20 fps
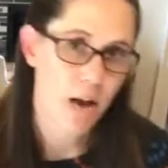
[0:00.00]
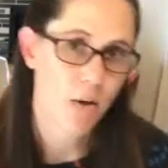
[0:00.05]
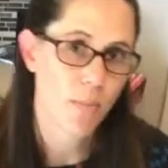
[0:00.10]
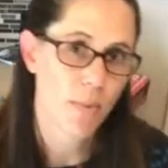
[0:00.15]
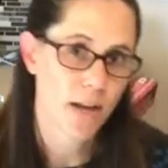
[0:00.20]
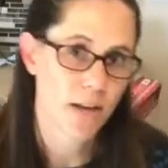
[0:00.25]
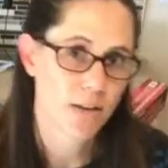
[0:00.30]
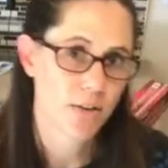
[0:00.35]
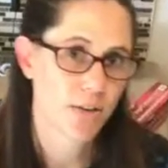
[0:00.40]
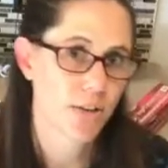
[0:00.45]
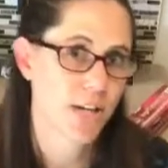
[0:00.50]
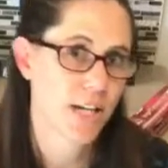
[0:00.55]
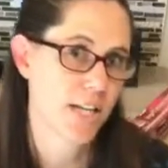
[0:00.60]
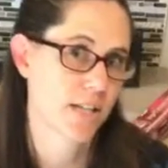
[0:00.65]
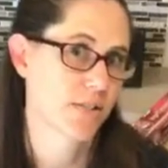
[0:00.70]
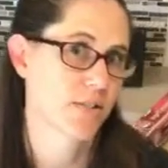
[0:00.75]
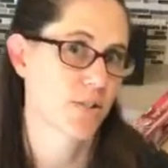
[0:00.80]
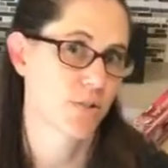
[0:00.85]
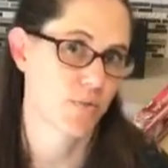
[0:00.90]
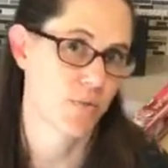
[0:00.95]
my
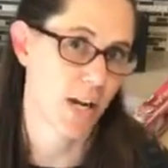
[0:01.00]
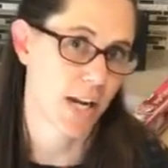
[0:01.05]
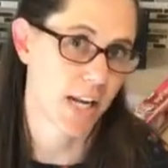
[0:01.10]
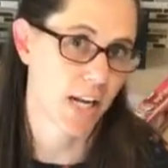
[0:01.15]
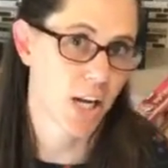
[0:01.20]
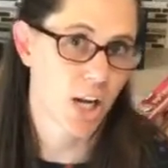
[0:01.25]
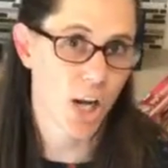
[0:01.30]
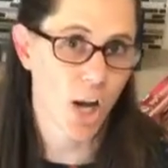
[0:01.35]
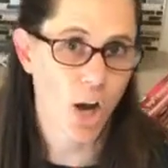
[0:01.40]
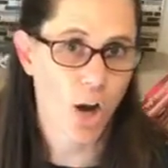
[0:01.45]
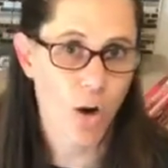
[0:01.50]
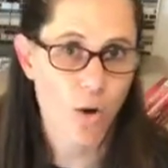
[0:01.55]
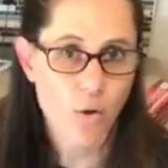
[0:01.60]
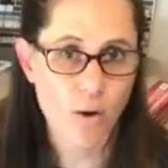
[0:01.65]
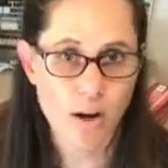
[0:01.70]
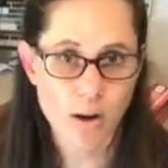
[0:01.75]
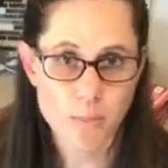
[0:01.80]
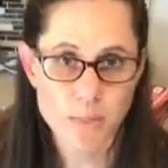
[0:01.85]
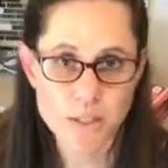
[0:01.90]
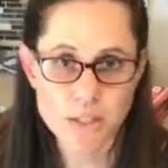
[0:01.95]
ingredients are ready to go,
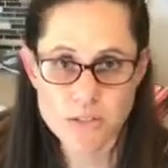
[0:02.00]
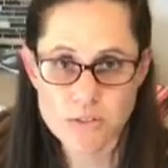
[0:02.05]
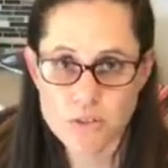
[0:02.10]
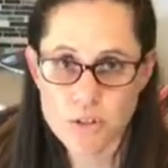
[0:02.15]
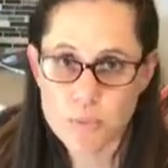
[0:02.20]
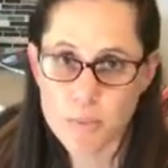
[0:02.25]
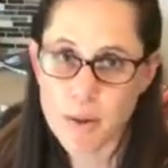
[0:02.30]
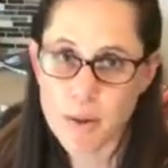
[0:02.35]
and I'm going to stir my